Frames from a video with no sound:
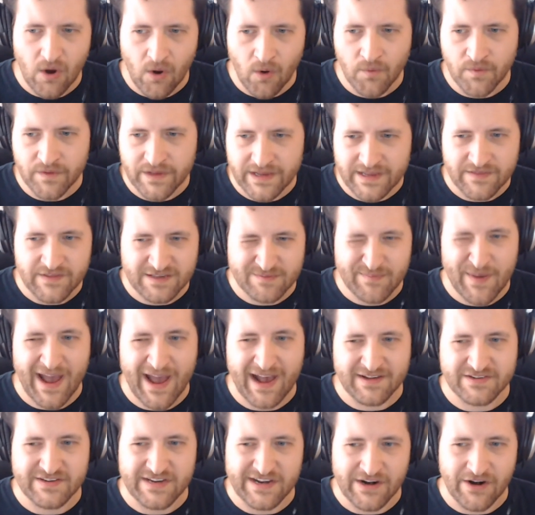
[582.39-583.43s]
only in this
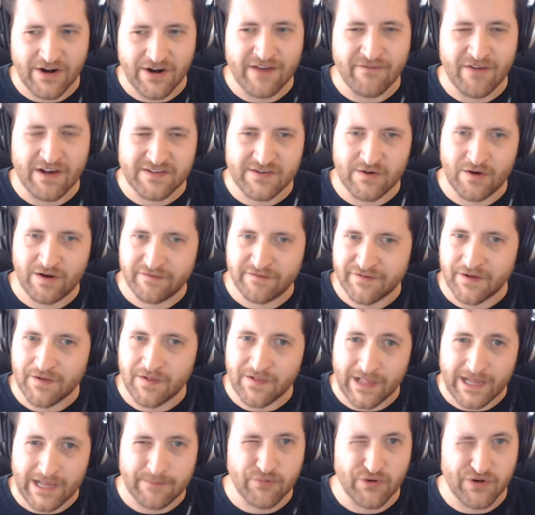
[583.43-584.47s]
past year have I started
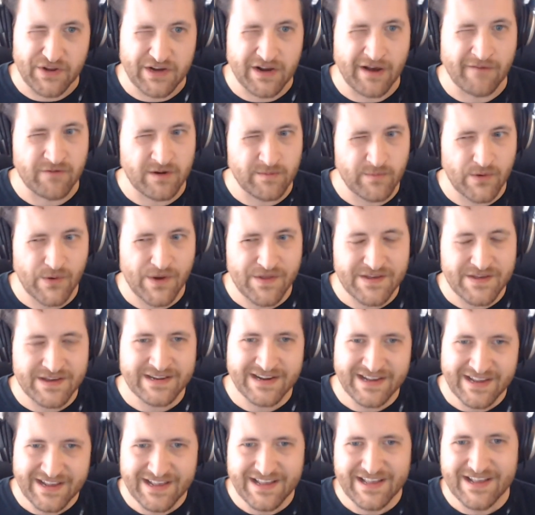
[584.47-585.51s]
feeling like pretty comfortable with
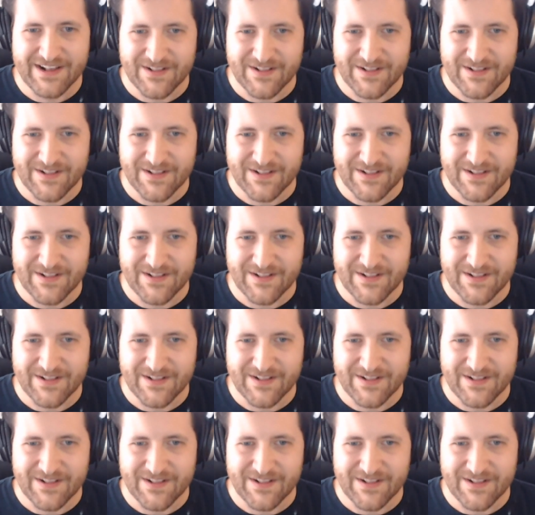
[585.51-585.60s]
it.